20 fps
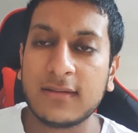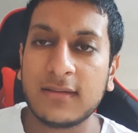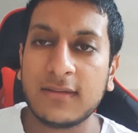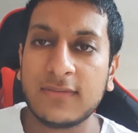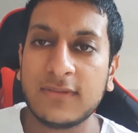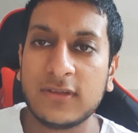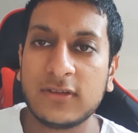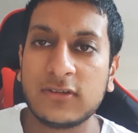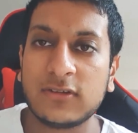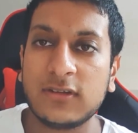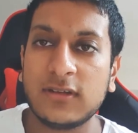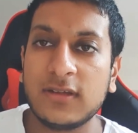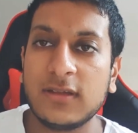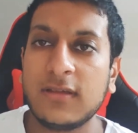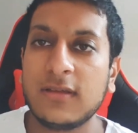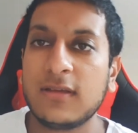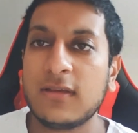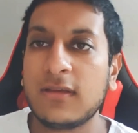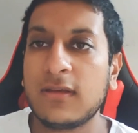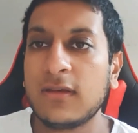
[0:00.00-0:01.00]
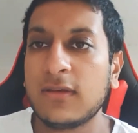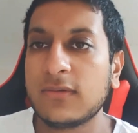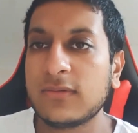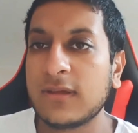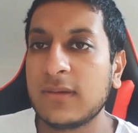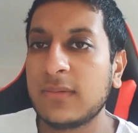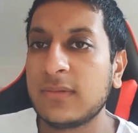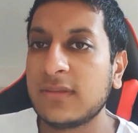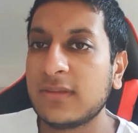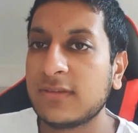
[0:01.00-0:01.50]
eventually goes
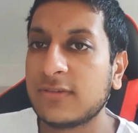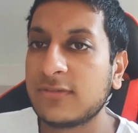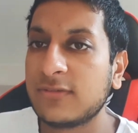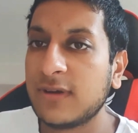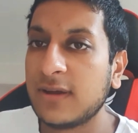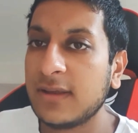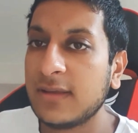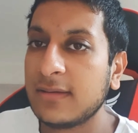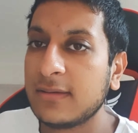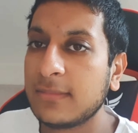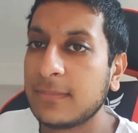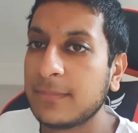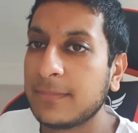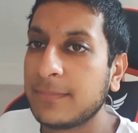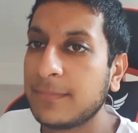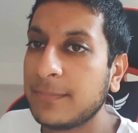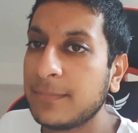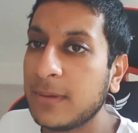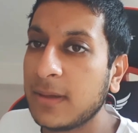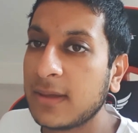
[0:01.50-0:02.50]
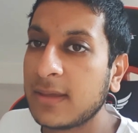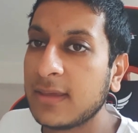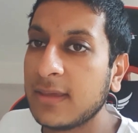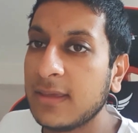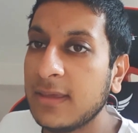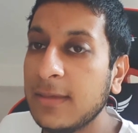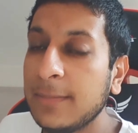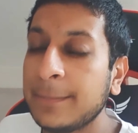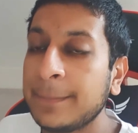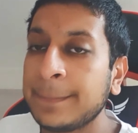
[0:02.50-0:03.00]
out with his friend
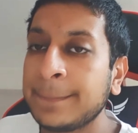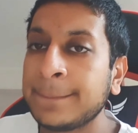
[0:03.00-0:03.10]
Bucky,